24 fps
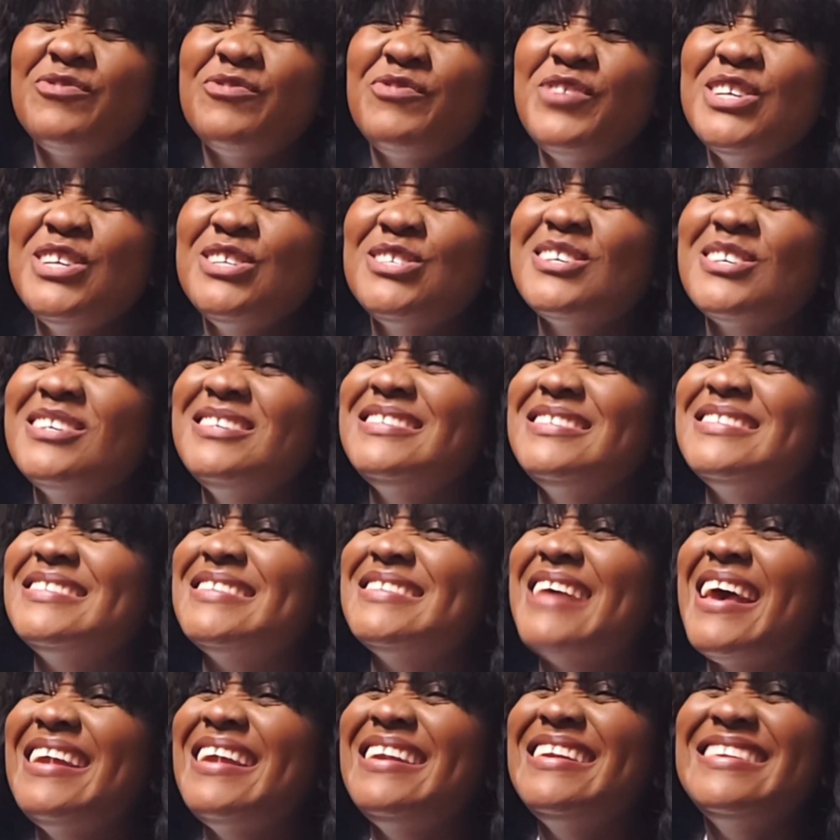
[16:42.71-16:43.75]
feels so
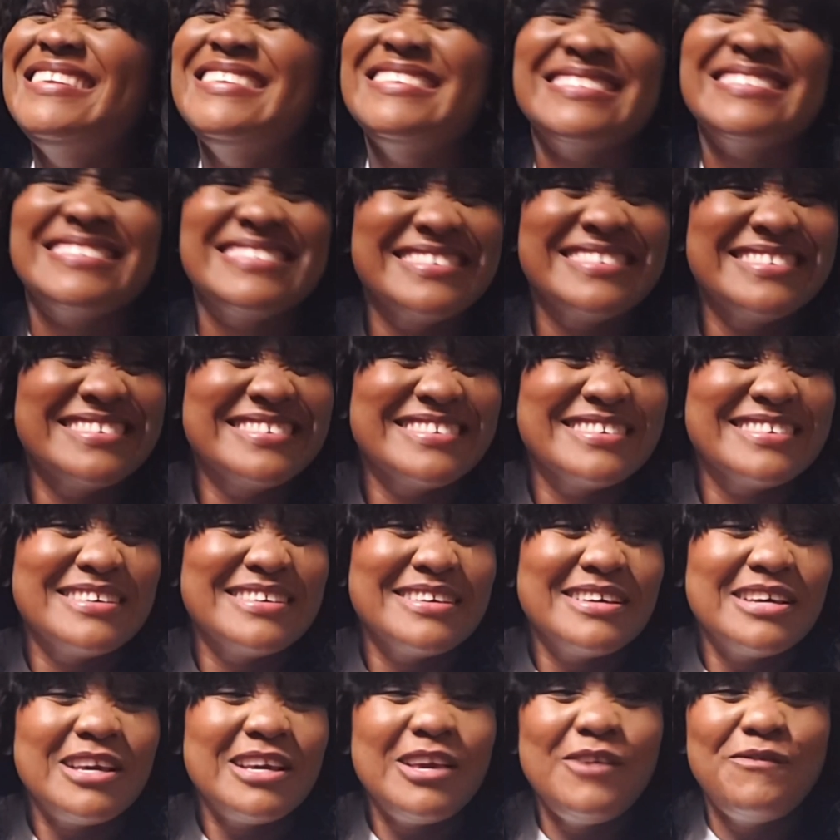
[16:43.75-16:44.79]
zen.
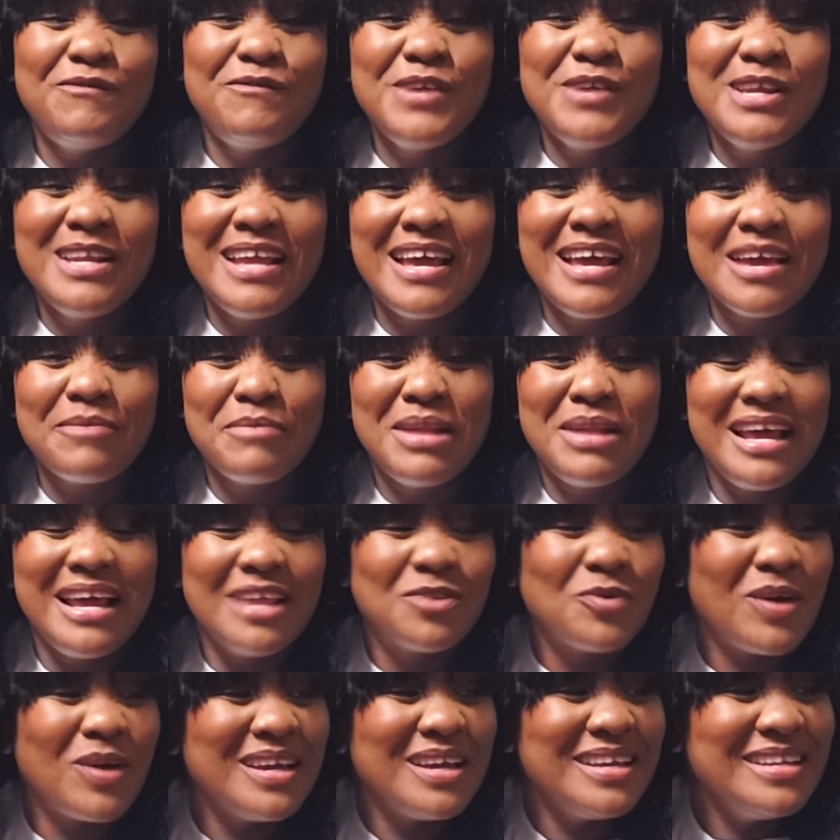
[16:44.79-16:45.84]
He feel like my
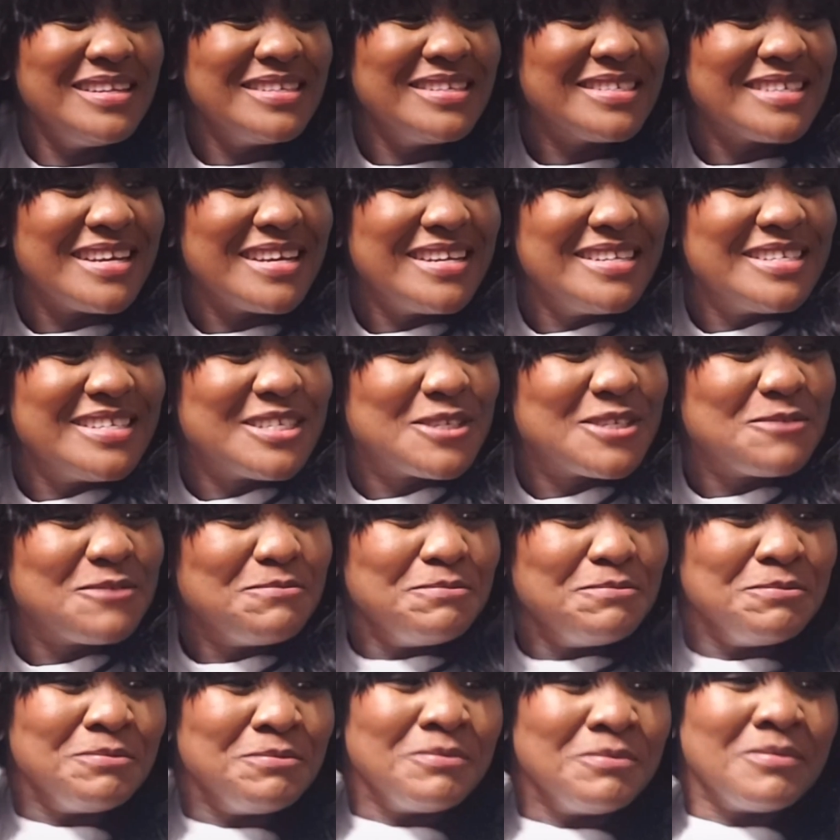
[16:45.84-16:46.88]
light want incense.
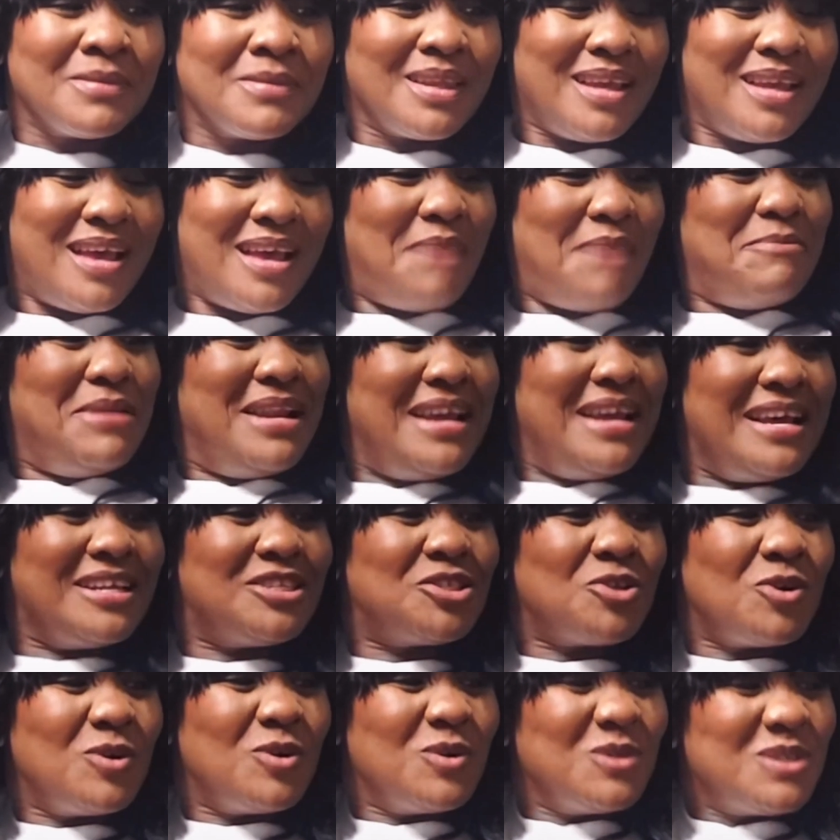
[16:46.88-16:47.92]
And my
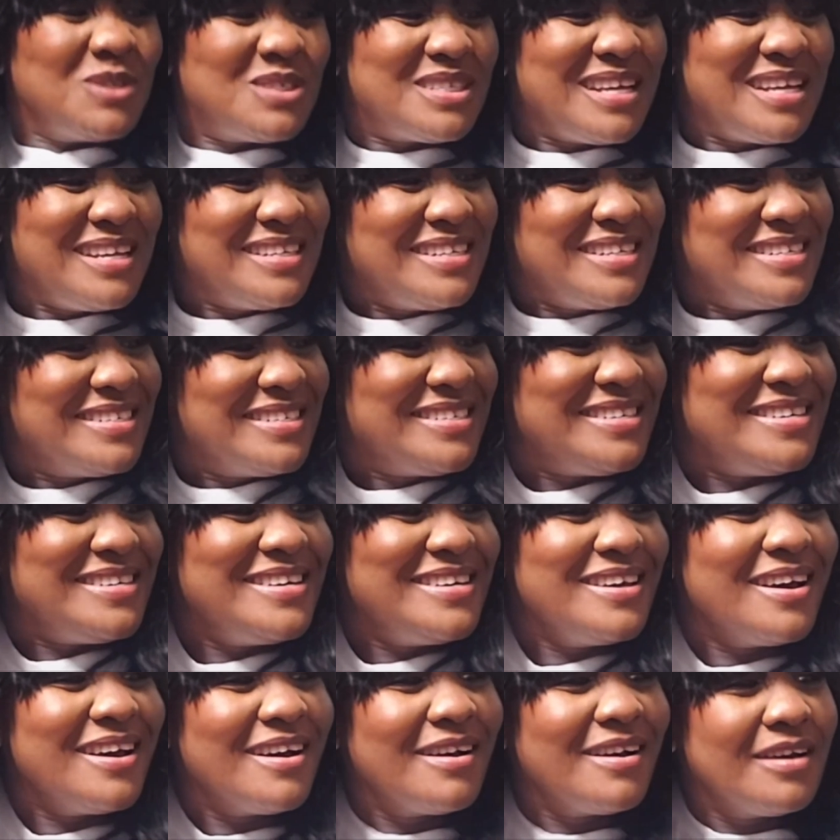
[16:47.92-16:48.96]
light some scented
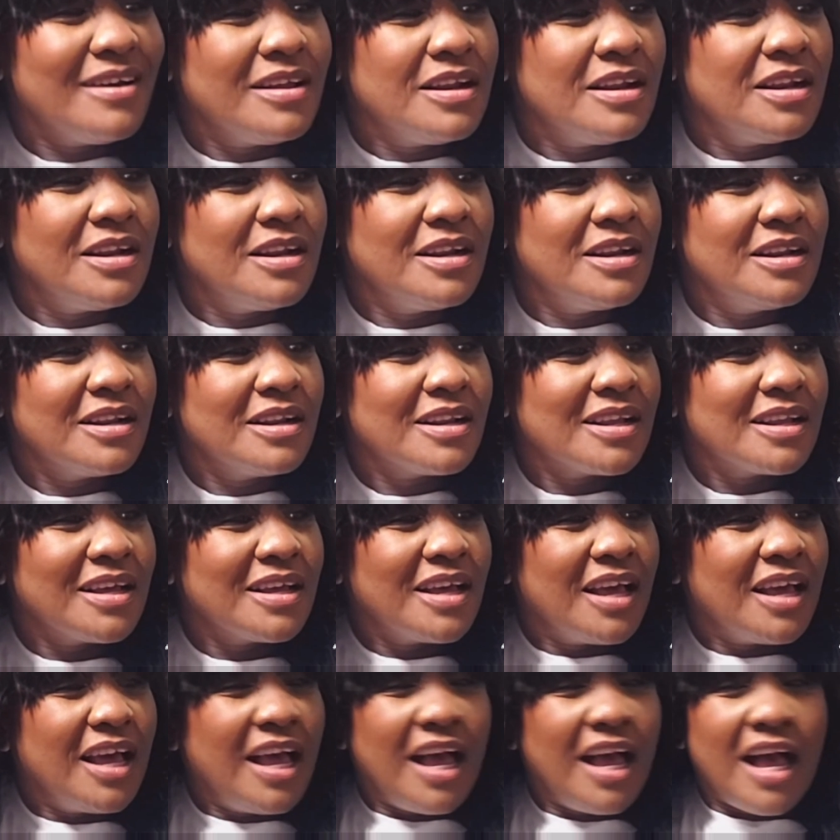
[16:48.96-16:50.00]
candle.
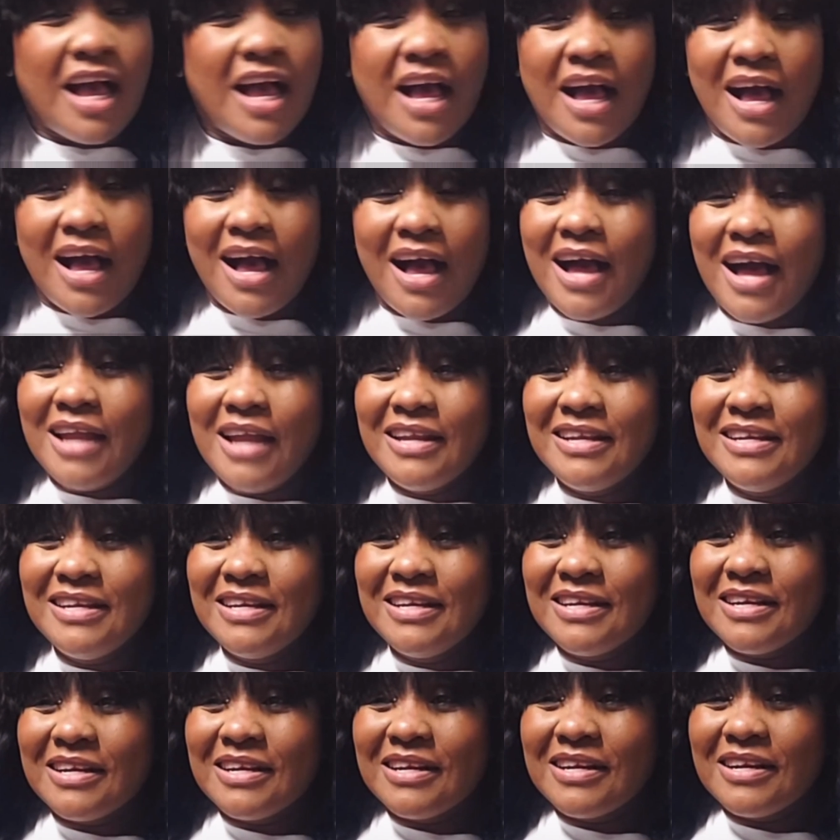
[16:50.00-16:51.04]

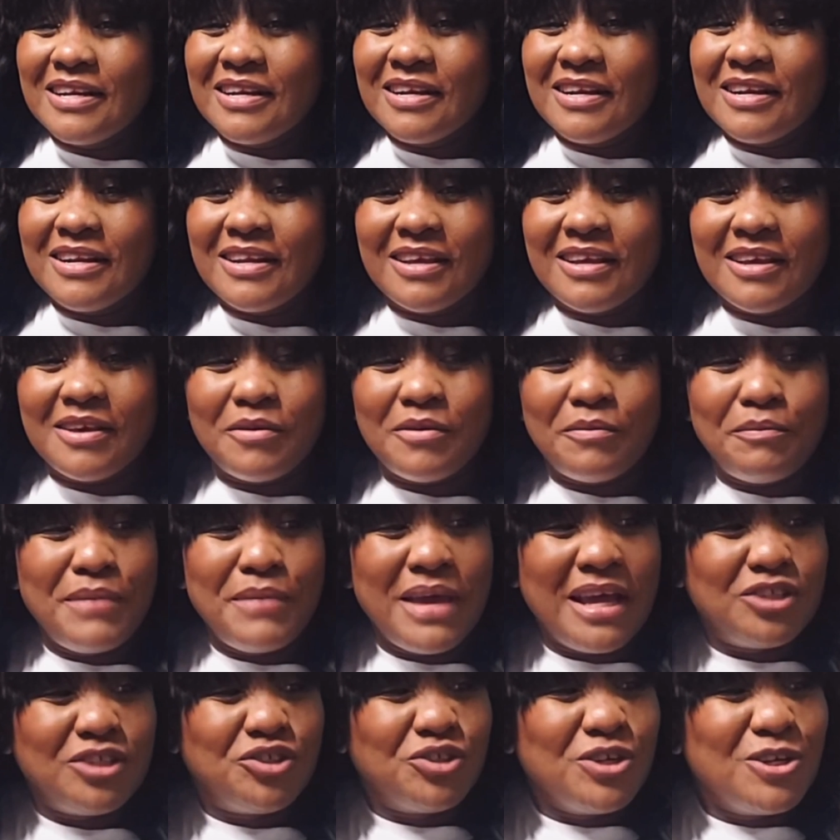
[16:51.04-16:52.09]
And
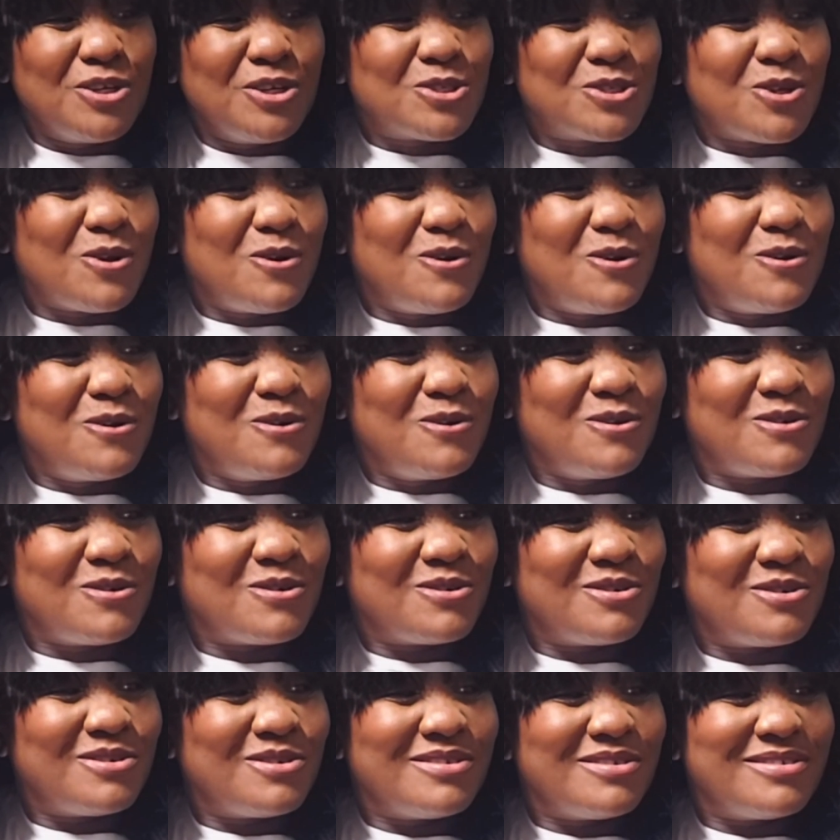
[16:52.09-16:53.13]
me drink some
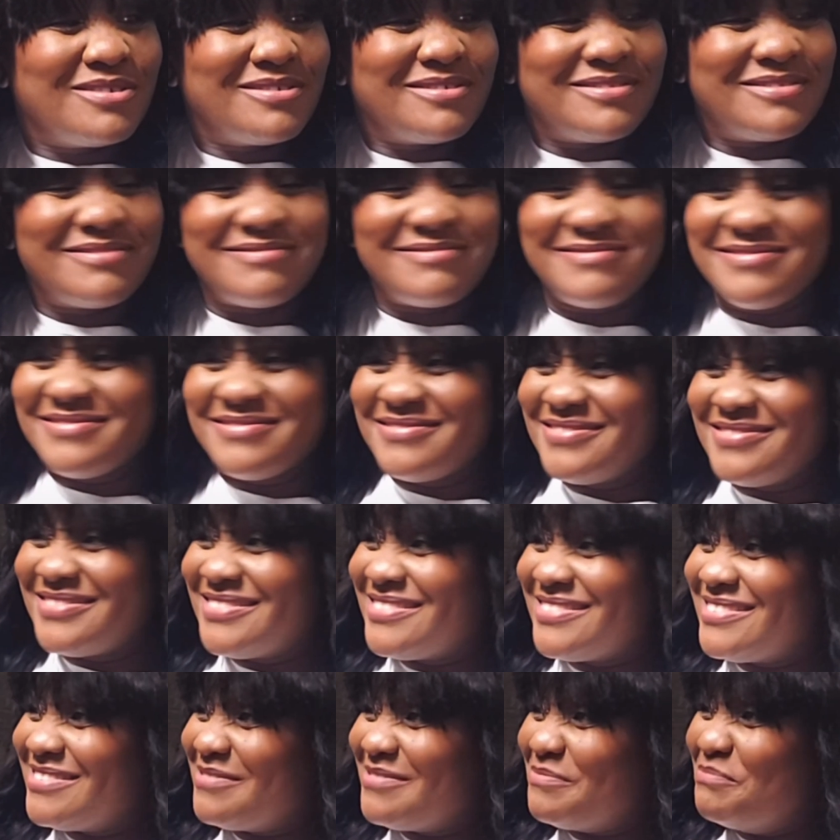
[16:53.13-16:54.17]

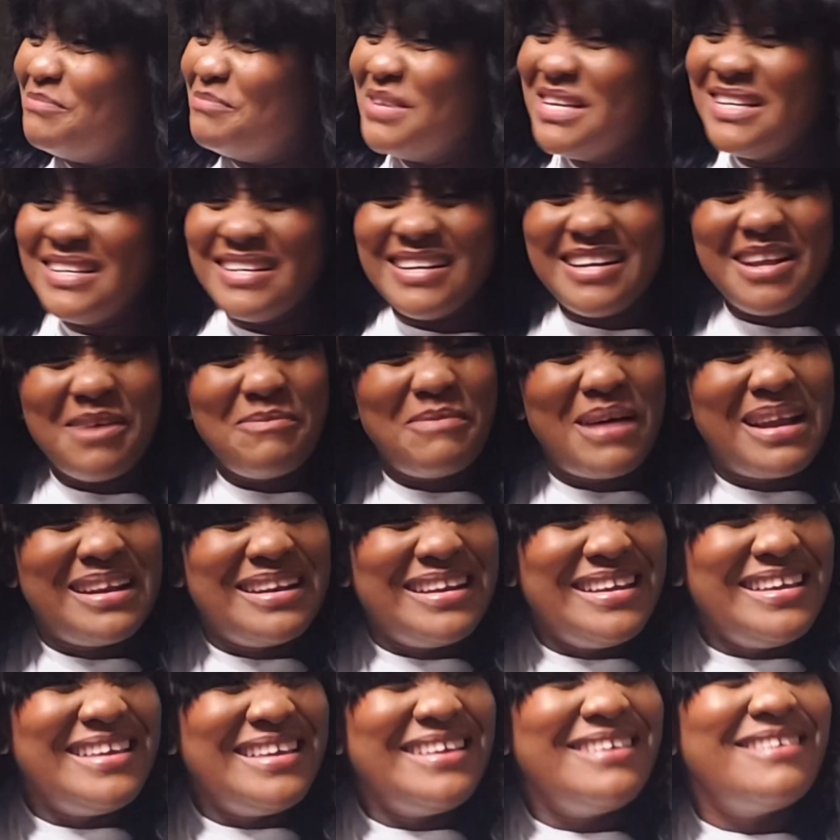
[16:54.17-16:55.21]
mint
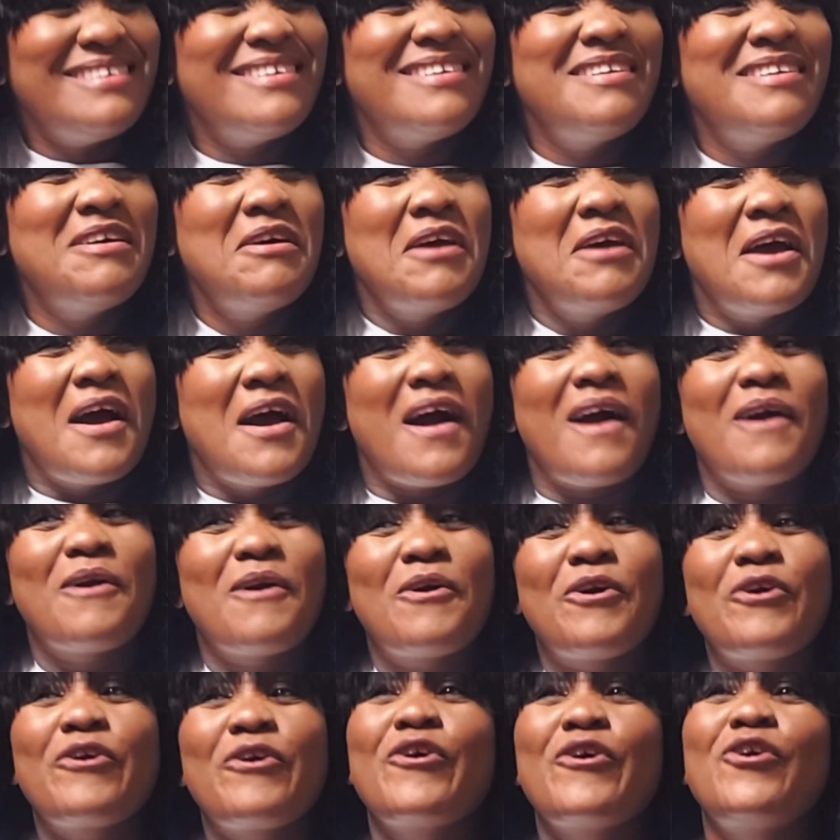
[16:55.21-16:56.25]
lemonade
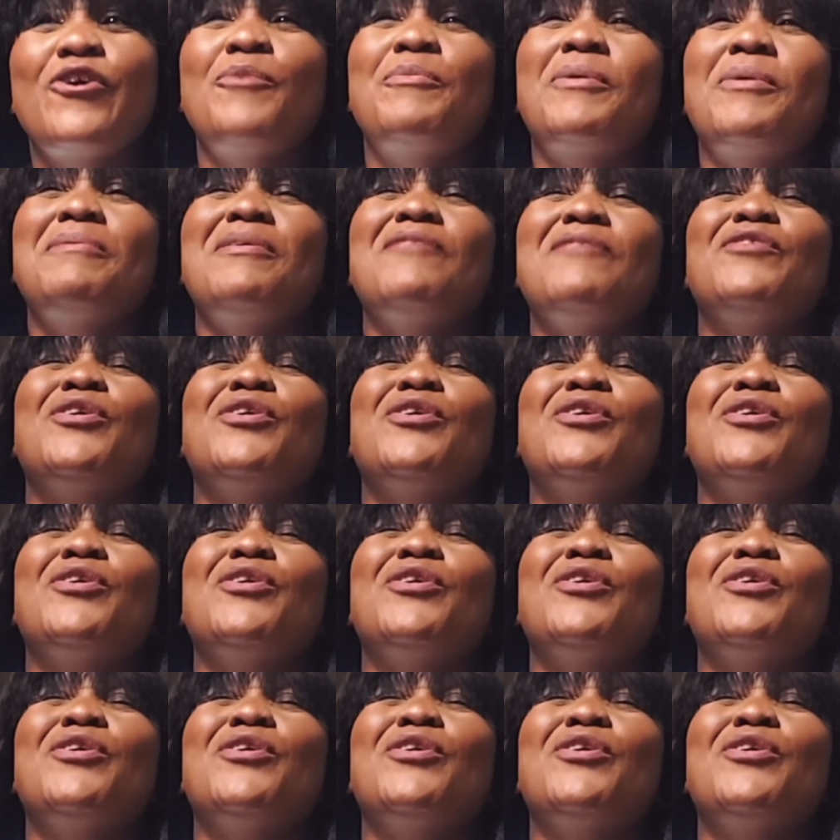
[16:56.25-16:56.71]
and curl up and